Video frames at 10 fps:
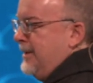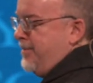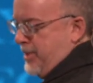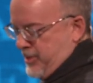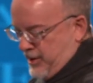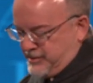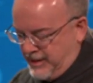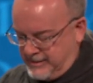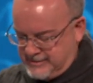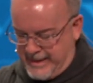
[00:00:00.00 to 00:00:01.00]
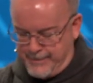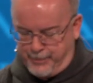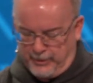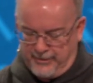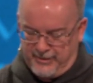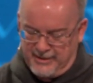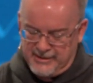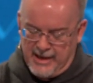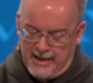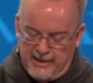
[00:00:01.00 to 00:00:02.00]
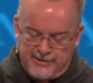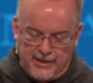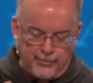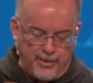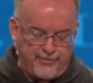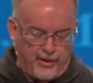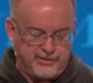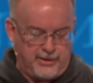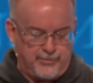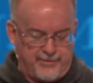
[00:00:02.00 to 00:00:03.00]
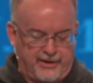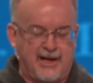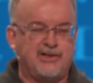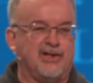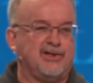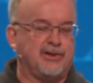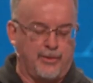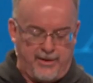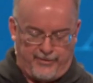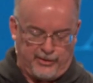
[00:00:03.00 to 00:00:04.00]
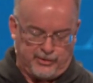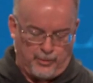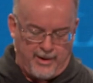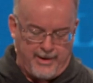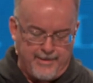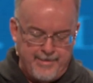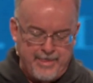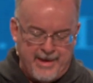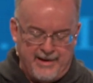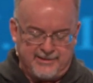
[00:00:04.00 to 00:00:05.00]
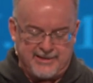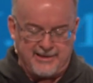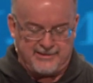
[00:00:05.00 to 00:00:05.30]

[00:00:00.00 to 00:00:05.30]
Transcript: Mm, there's an example of this, and it's in reverse in Revelations 3, verse 20. It says